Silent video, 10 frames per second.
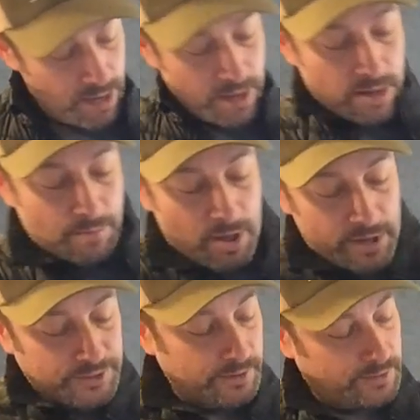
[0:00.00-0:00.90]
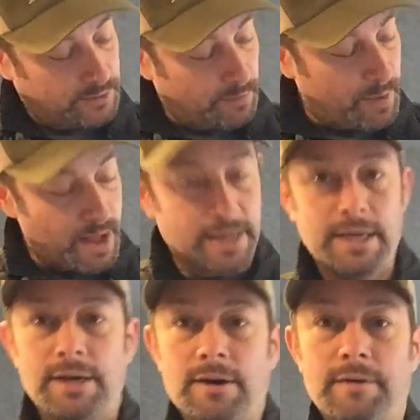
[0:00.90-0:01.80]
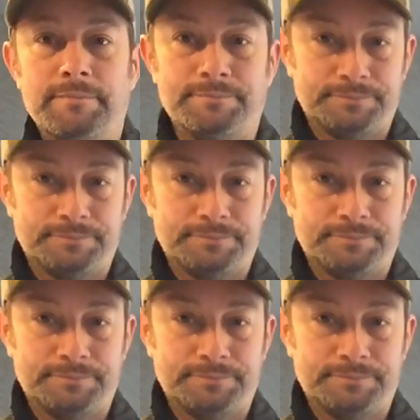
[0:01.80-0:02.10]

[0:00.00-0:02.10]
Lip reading: Also, this little pocket here,